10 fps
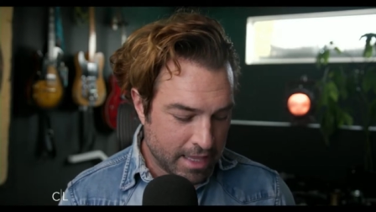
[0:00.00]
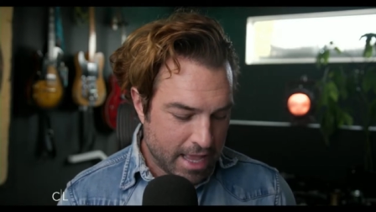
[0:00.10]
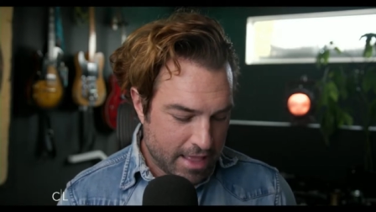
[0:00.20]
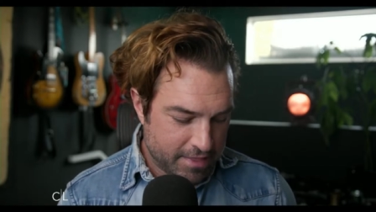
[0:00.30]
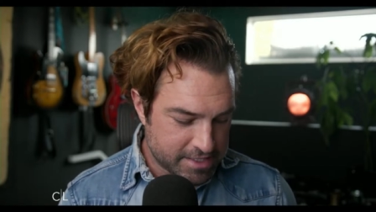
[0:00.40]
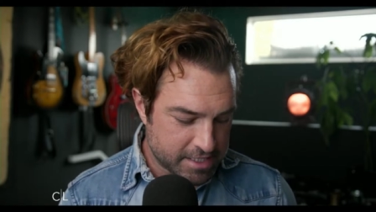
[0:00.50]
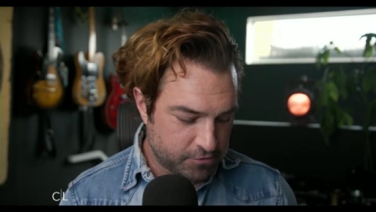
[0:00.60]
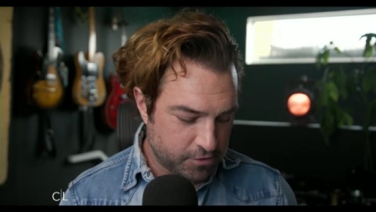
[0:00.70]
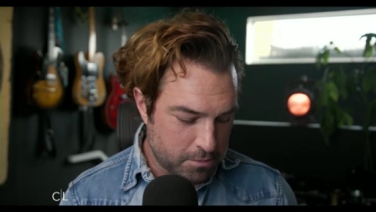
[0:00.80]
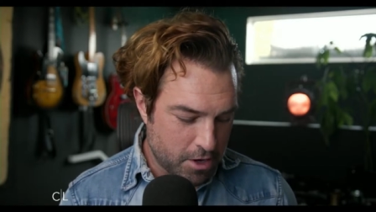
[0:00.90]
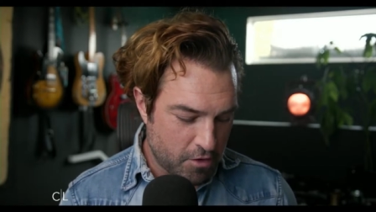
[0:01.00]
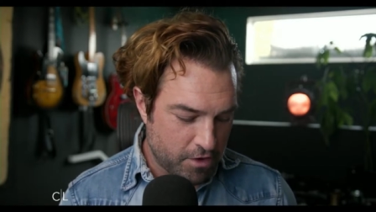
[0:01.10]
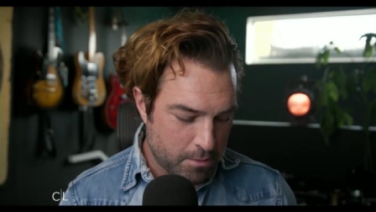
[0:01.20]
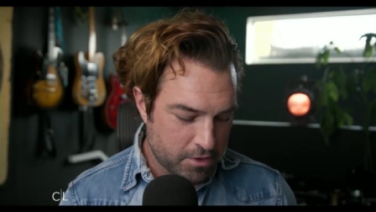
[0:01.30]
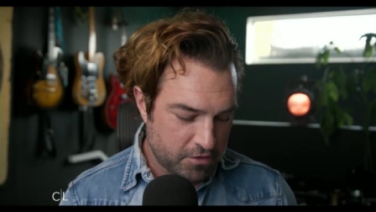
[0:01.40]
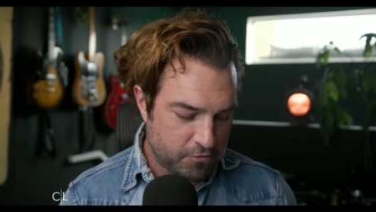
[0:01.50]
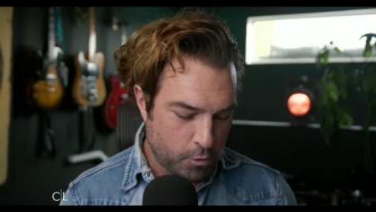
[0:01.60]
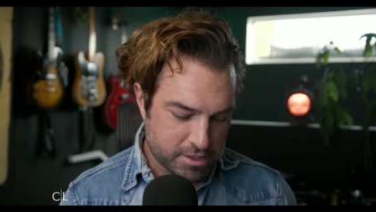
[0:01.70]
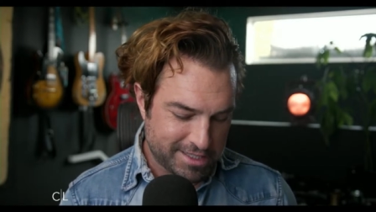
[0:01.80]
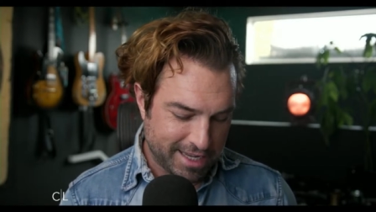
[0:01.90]
This is from November the
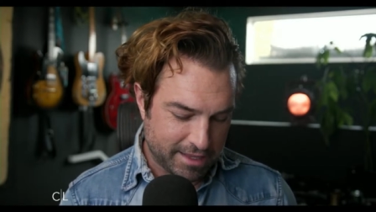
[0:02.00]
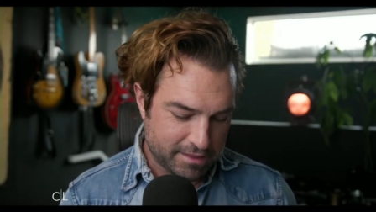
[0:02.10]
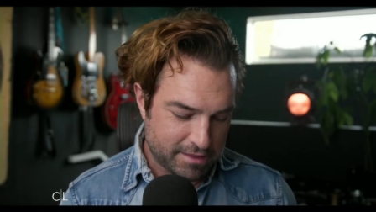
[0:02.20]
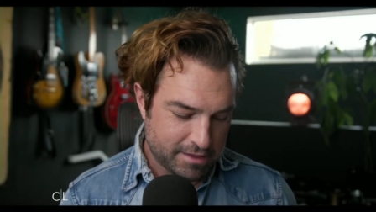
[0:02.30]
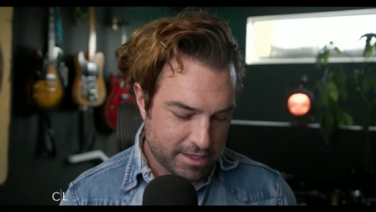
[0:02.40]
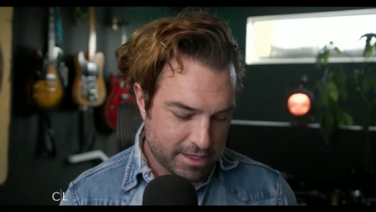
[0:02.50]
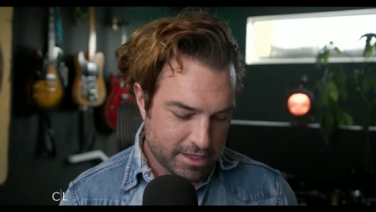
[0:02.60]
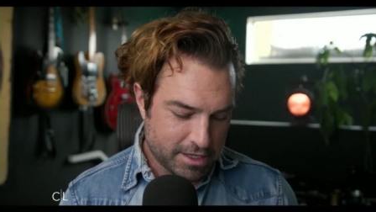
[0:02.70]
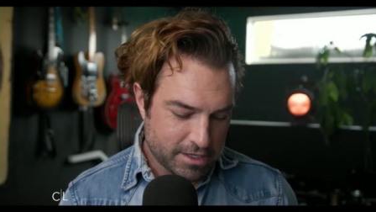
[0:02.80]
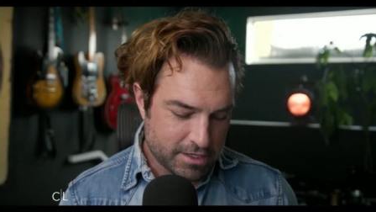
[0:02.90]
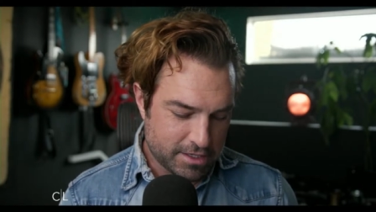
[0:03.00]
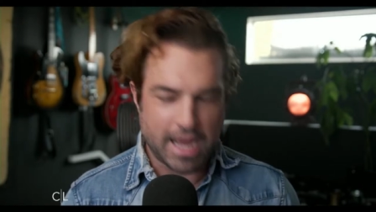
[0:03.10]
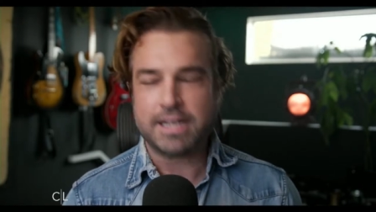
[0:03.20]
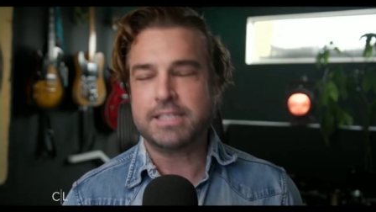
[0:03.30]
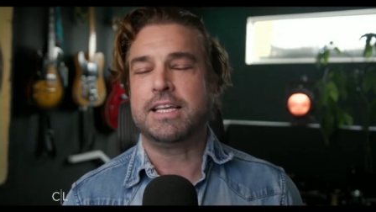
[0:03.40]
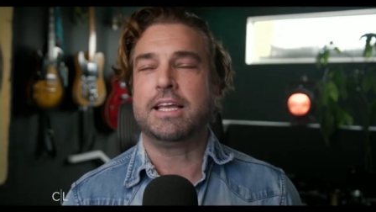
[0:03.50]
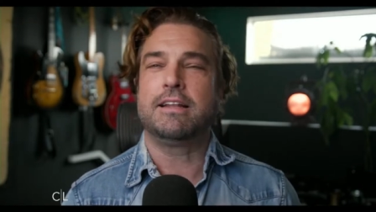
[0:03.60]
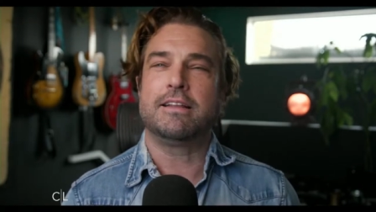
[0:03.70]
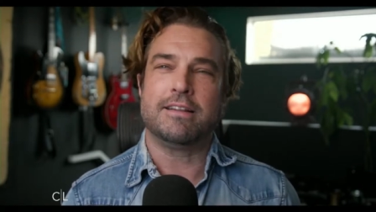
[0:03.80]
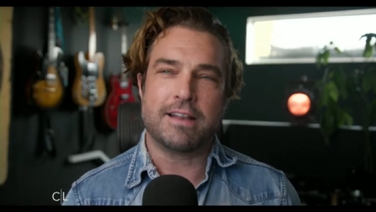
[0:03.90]
14th,
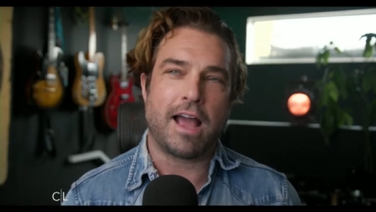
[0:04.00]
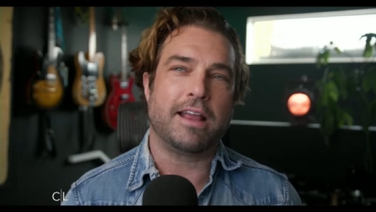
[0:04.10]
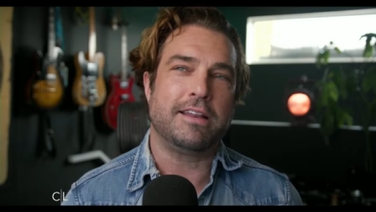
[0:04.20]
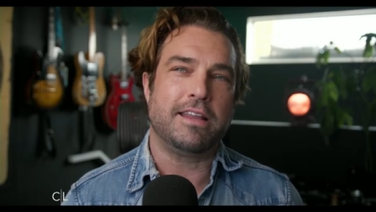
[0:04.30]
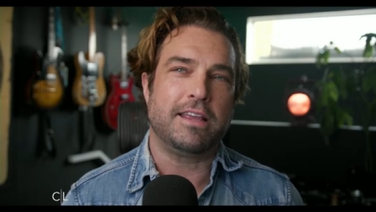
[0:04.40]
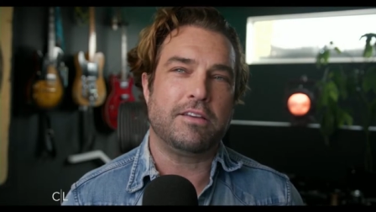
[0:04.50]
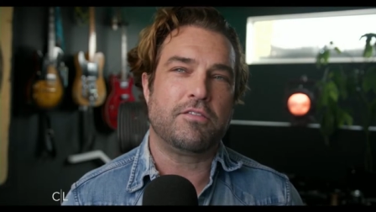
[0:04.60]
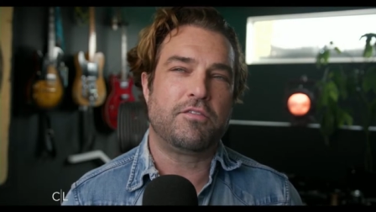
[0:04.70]
1994.